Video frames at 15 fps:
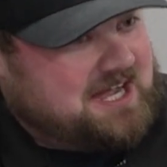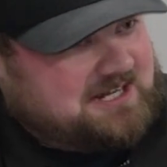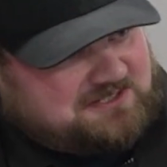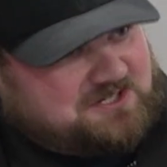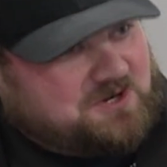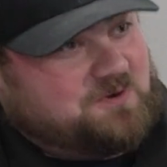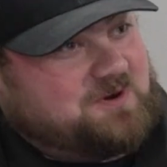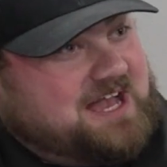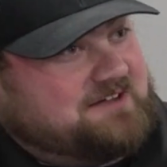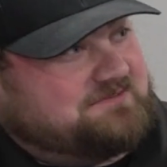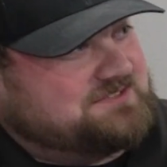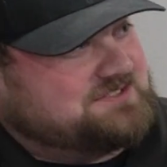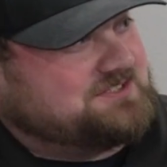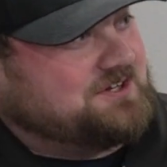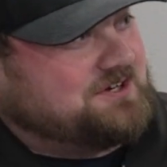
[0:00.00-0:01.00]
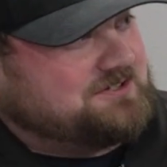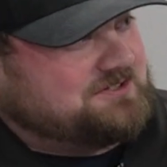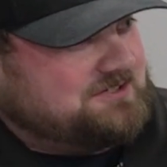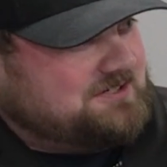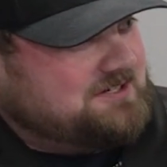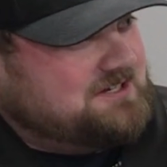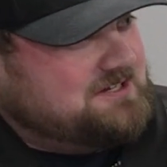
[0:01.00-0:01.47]
I don't have a
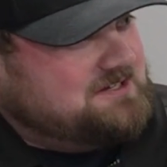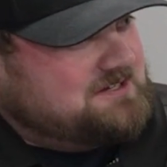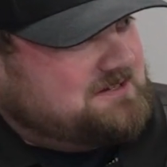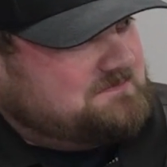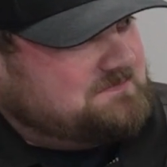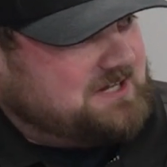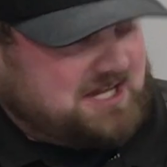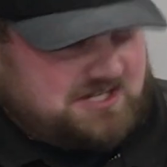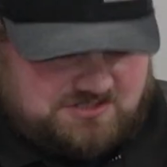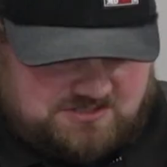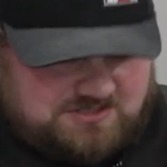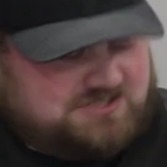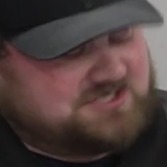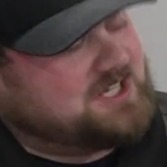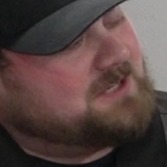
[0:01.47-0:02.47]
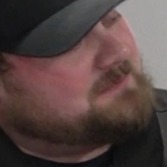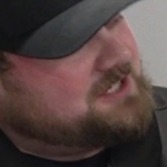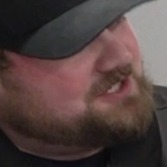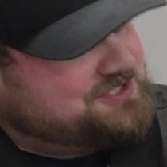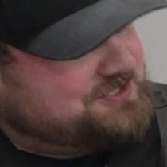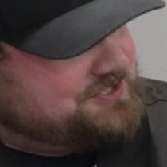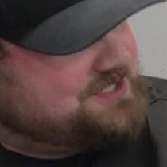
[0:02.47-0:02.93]
starter, but it's something
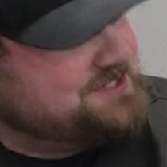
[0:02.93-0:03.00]
I should